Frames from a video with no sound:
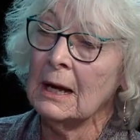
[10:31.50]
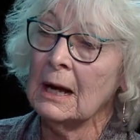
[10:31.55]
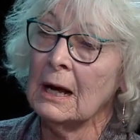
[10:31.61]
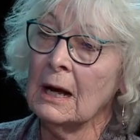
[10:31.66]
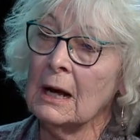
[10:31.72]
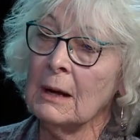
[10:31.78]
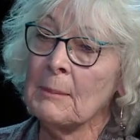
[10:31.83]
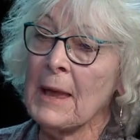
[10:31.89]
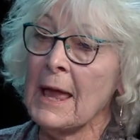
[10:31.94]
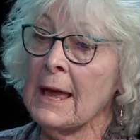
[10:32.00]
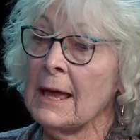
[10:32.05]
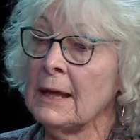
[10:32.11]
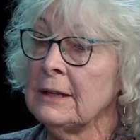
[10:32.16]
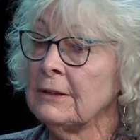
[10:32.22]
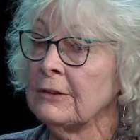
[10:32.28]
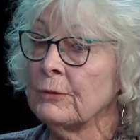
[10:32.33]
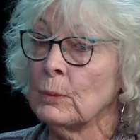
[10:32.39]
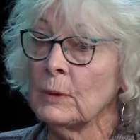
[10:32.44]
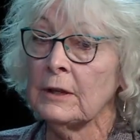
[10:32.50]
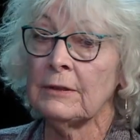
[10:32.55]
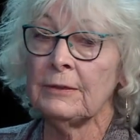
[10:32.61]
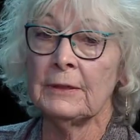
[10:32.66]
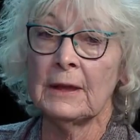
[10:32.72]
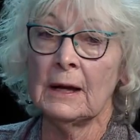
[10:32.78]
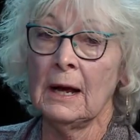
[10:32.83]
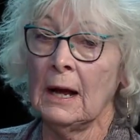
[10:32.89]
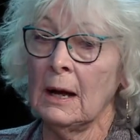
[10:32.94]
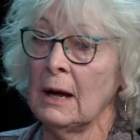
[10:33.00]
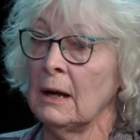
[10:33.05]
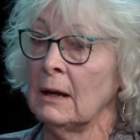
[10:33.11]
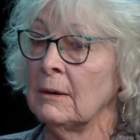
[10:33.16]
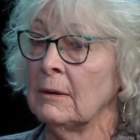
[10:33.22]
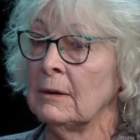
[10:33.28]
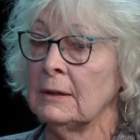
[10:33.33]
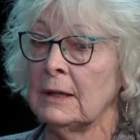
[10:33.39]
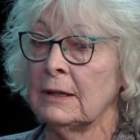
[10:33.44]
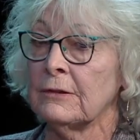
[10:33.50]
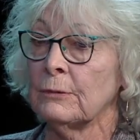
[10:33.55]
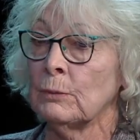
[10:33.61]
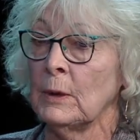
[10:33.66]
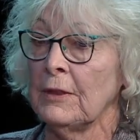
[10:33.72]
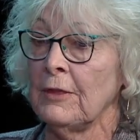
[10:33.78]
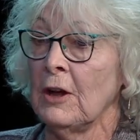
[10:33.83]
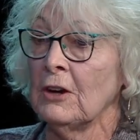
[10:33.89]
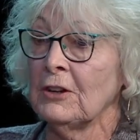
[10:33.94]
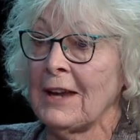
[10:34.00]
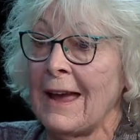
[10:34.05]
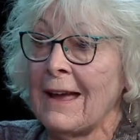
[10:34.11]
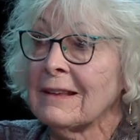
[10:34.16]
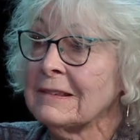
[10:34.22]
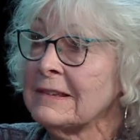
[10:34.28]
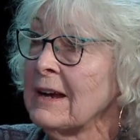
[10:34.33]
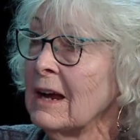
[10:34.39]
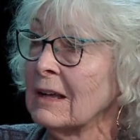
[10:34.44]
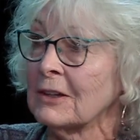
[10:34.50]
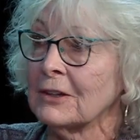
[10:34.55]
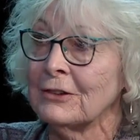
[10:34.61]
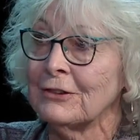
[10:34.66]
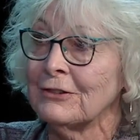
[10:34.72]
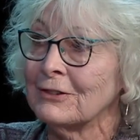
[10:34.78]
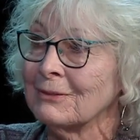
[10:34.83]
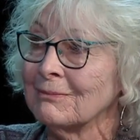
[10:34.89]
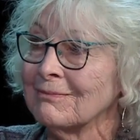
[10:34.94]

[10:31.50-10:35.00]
Um, and it's with, uh, it's with our tax dollars.